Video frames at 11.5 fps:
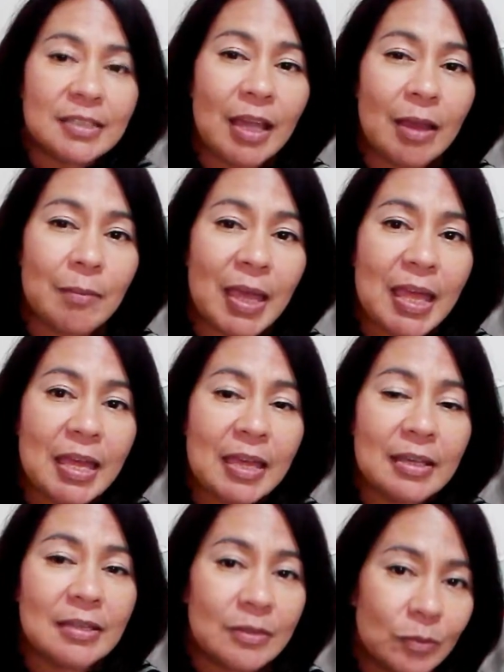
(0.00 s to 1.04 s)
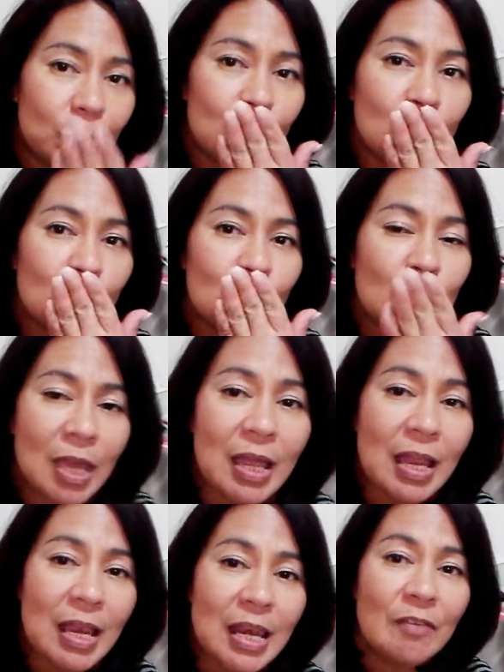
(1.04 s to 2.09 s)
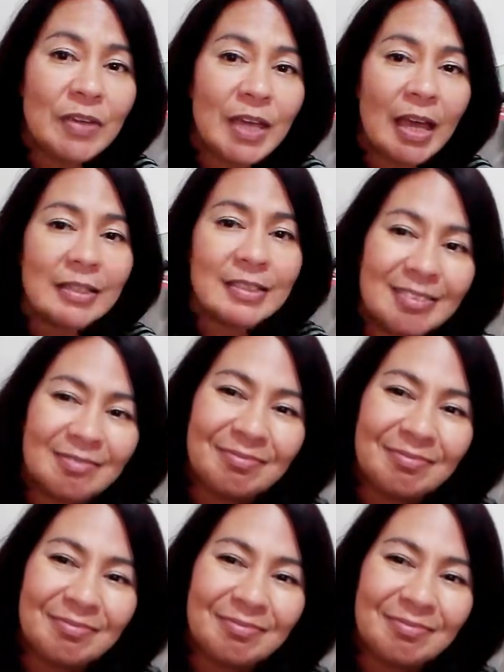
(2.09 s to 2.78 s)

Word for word: next time and love you guys.